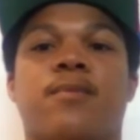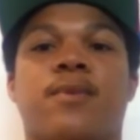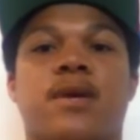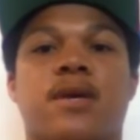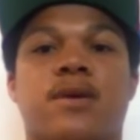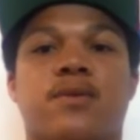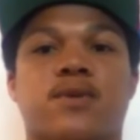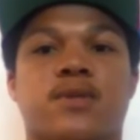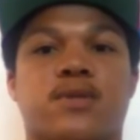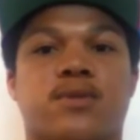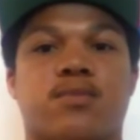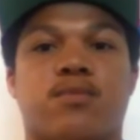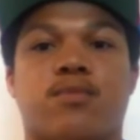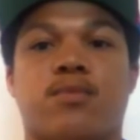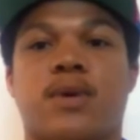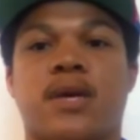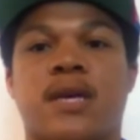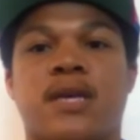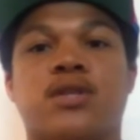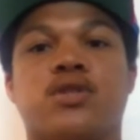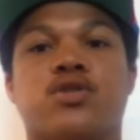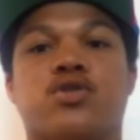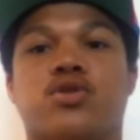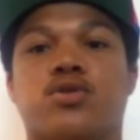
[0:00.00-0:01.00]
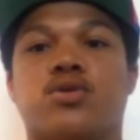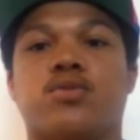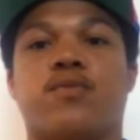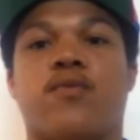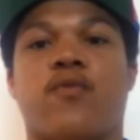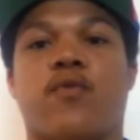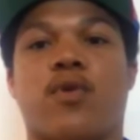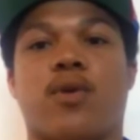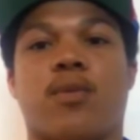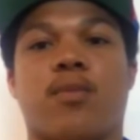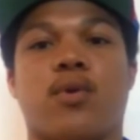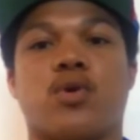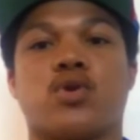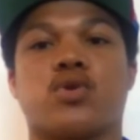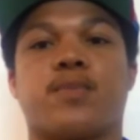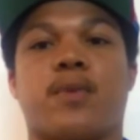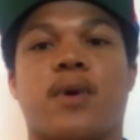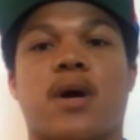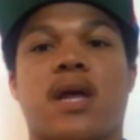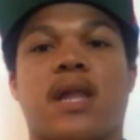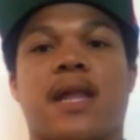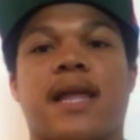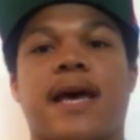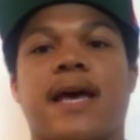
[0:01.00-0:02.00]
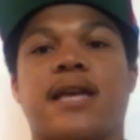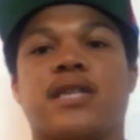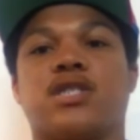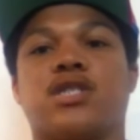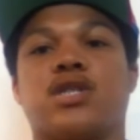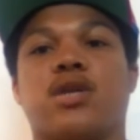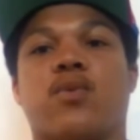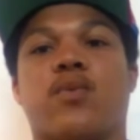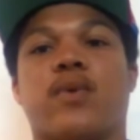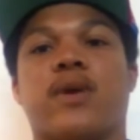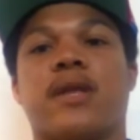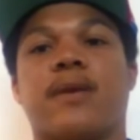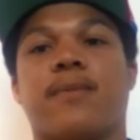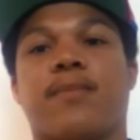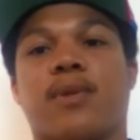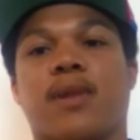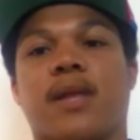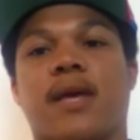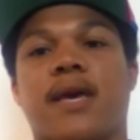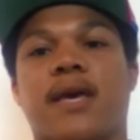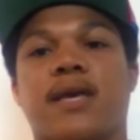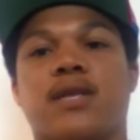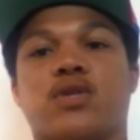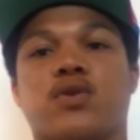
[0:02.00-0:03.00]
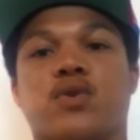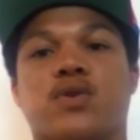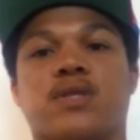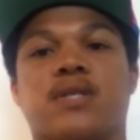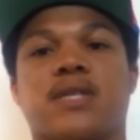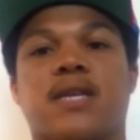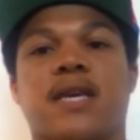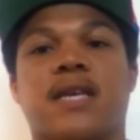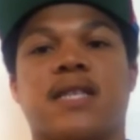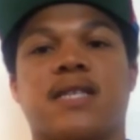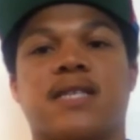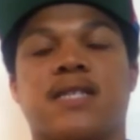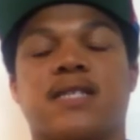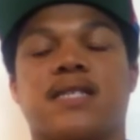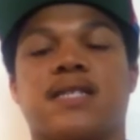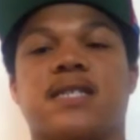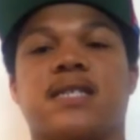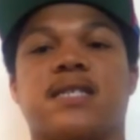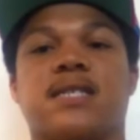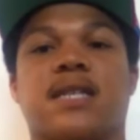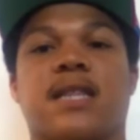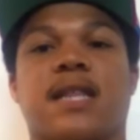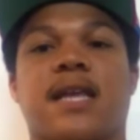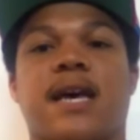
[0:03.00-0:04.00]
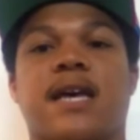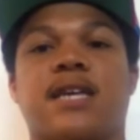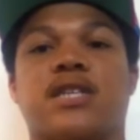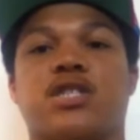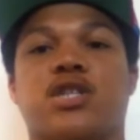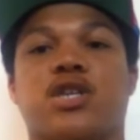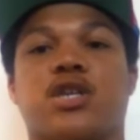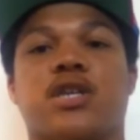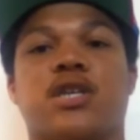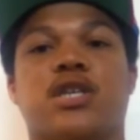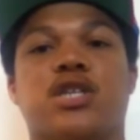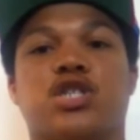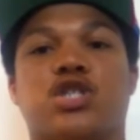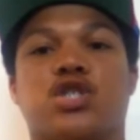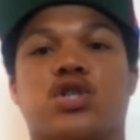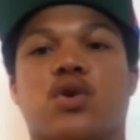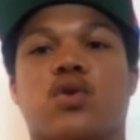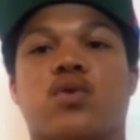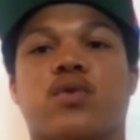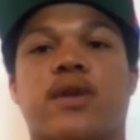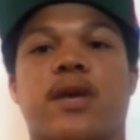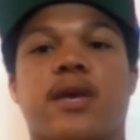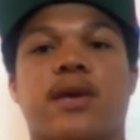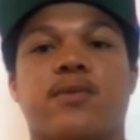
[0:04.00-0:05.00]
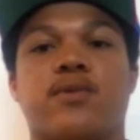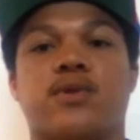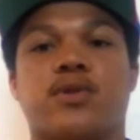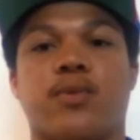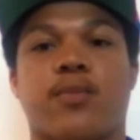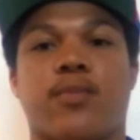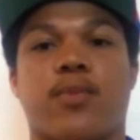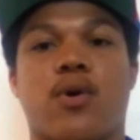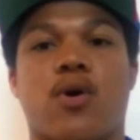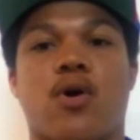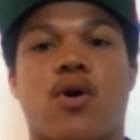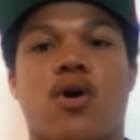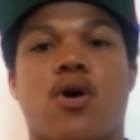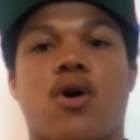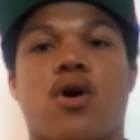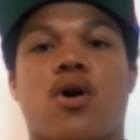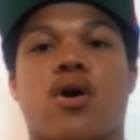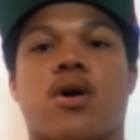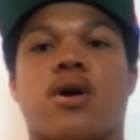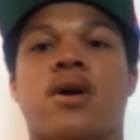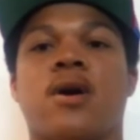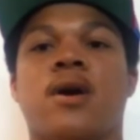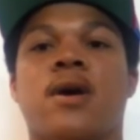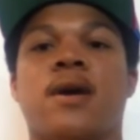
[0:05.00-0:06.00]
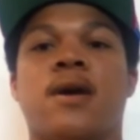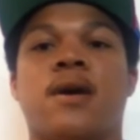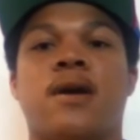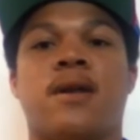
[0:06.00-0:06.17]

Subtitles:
He was injured for the most part last year. When he played towards the end of the season last year, he showed that he was a ball hawk.